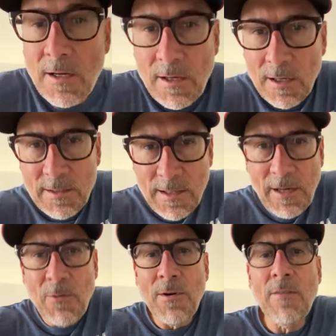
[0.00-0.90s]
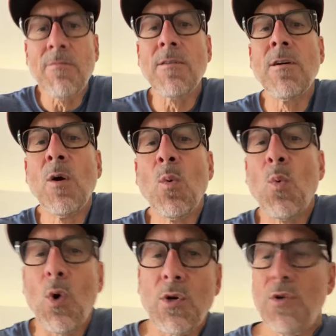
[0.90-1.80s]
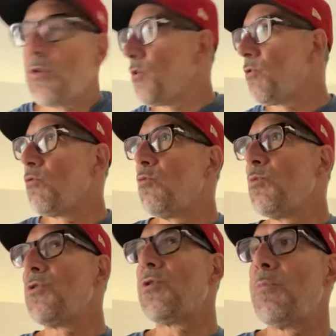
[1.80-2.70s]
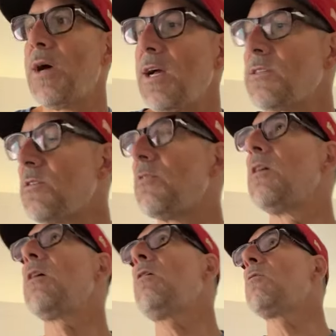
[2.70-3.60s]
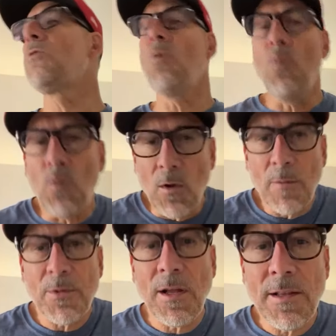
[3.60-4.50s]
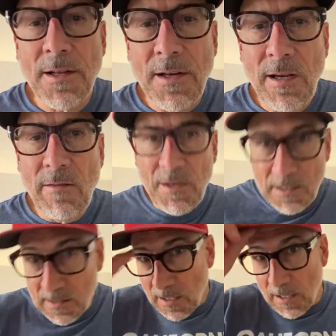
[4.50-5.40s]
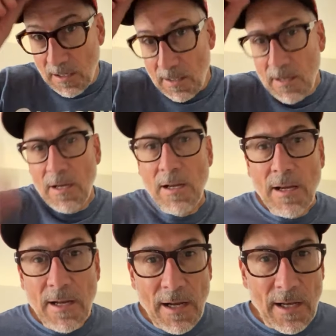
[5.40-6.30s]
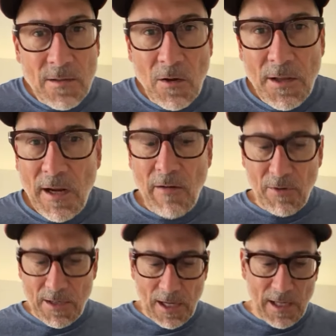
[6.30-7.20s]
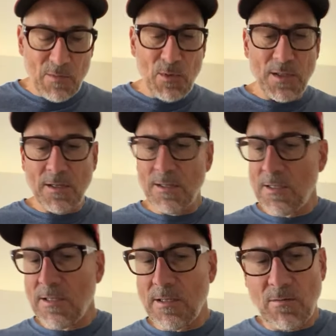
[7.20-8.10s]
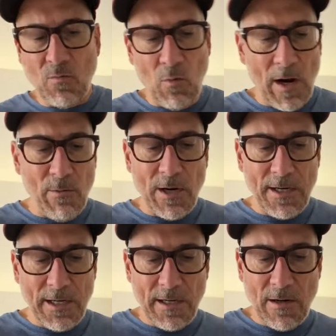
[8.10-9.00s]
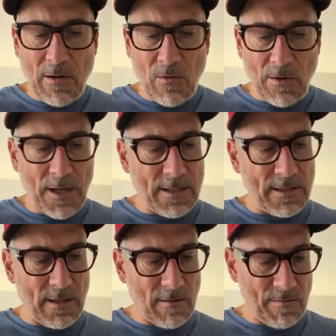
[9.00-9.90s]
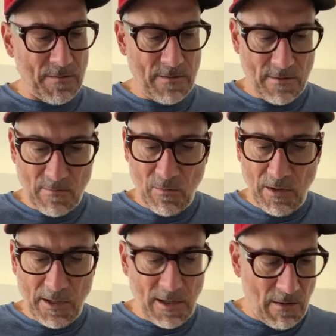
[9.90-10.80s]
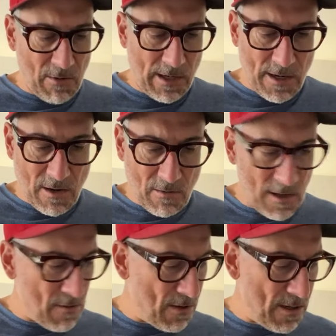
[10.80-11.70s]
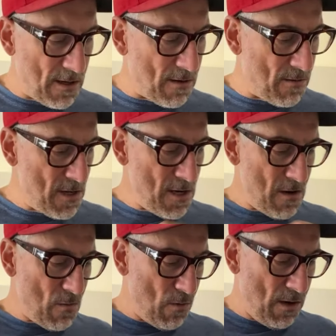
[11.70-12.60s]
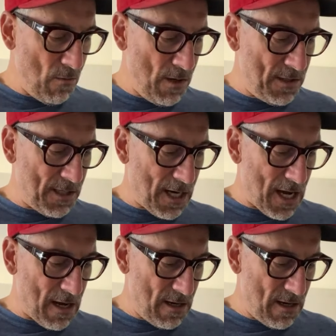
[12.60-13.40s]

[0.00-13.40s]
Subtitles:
Has anyone ever walked into the room with their bags and like, oh, cool, I'm glad the TV's on and has all the advertisements because this is right when I need to know all that stuff. Really, I want to know. I want to know. What has it got?